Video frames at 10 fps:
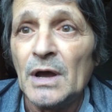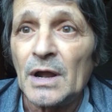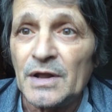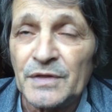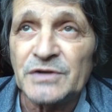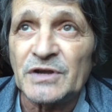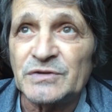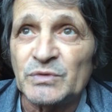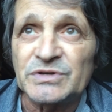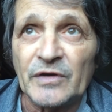And he thinks
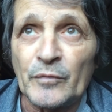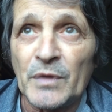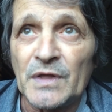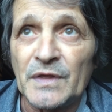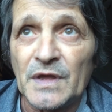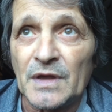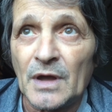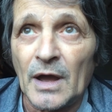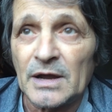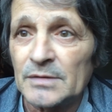that's what's giving me
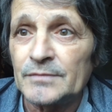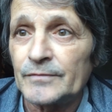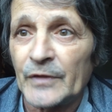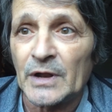the